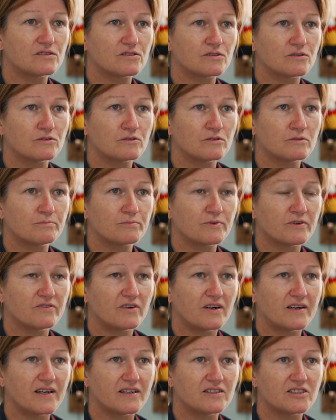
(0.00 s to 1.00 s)
to
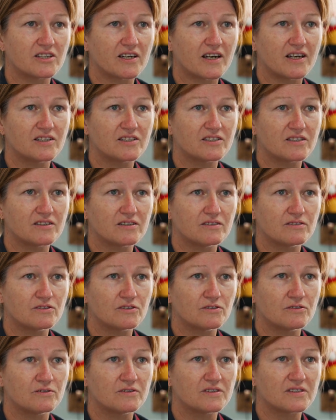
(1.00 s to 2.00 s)
provide education
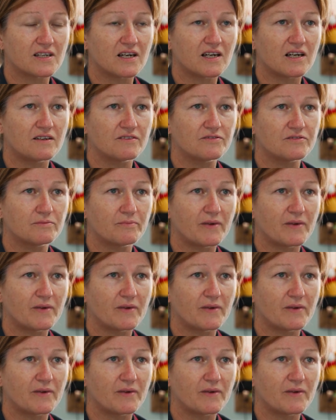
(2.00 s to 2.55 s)
to staff,